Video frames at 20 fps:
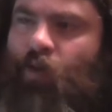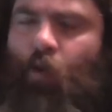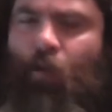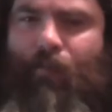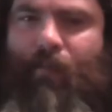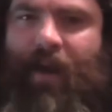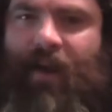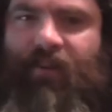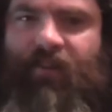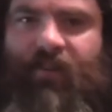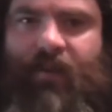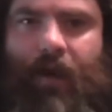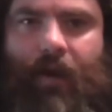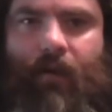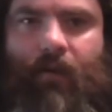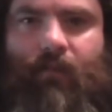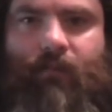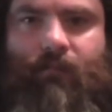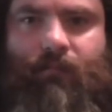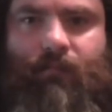Or mashed
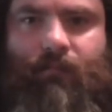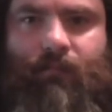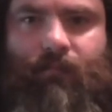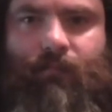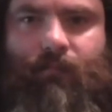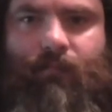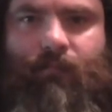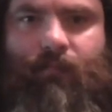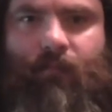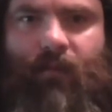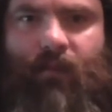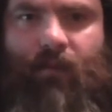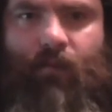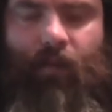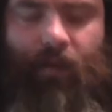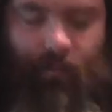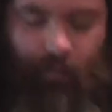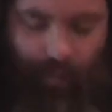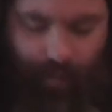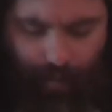carrot.
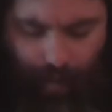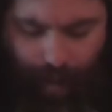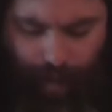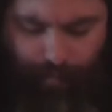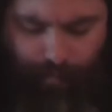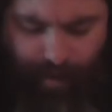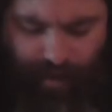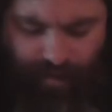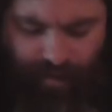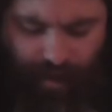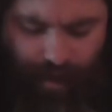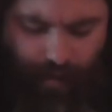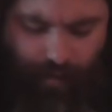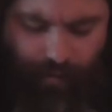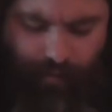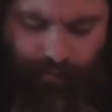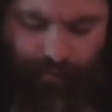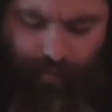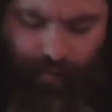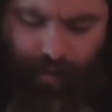We, we uh, mash
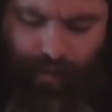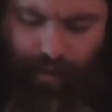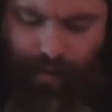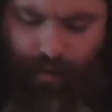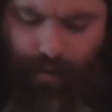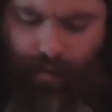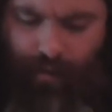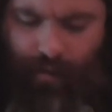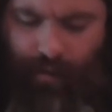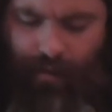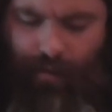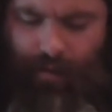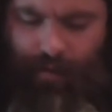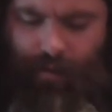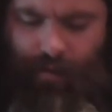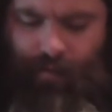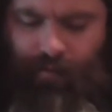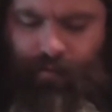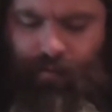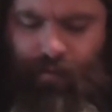carrot for the, uh,
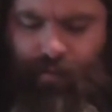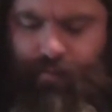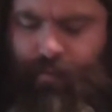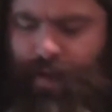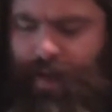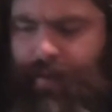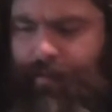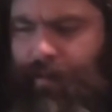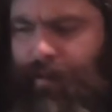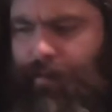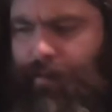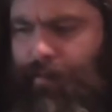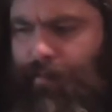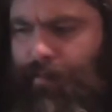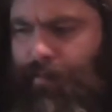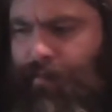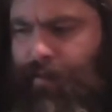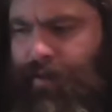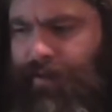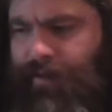for the baby.
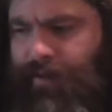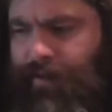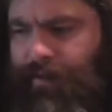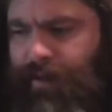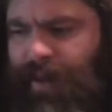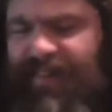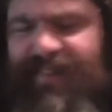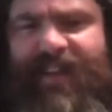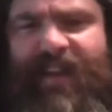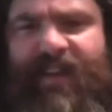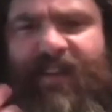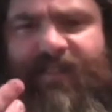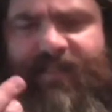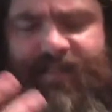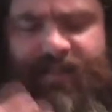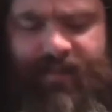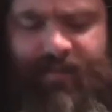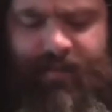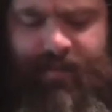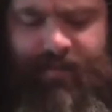But uh, has that
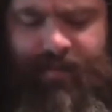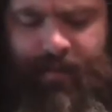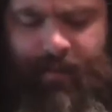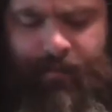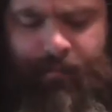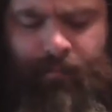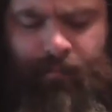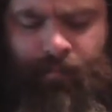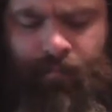consistency.